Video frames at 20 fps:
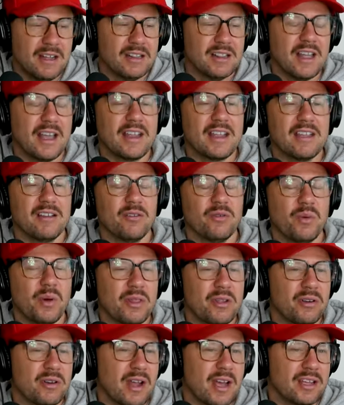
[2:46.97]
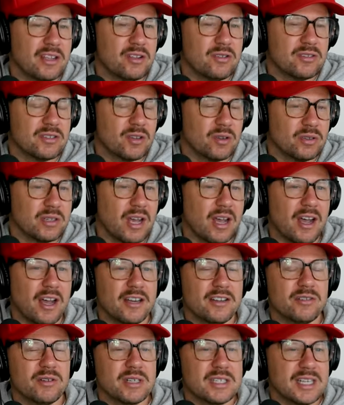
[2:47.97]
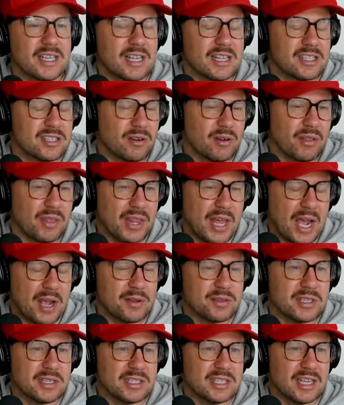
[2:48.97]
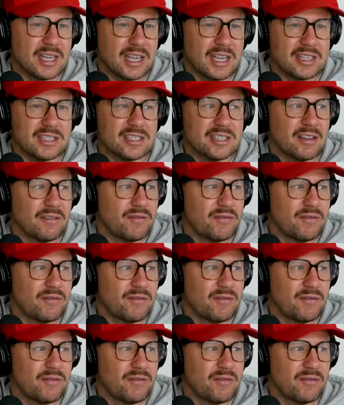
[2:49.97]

Like whether or not you sold a hundred tickets or a thousand tickets,